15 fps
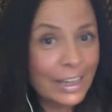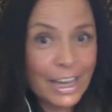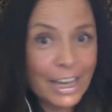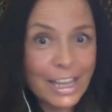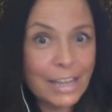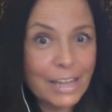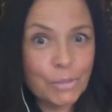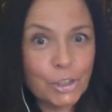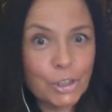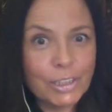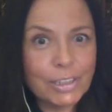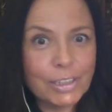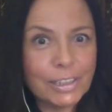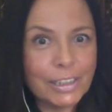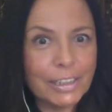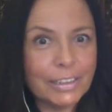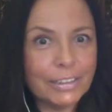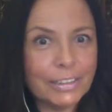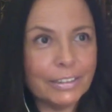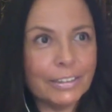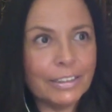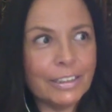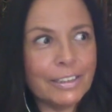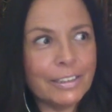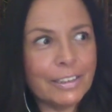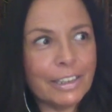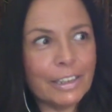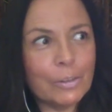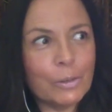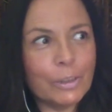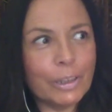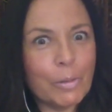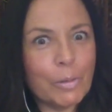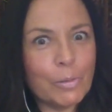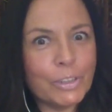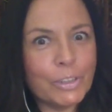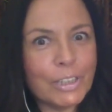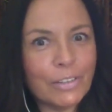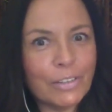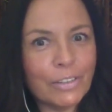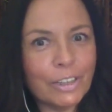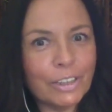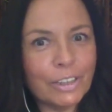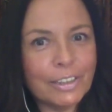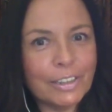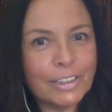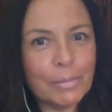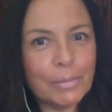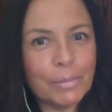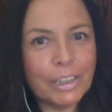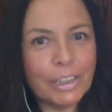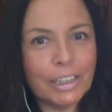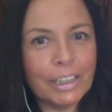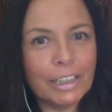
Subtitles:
And I'm just like, it's like when I'm observing this, I'm like,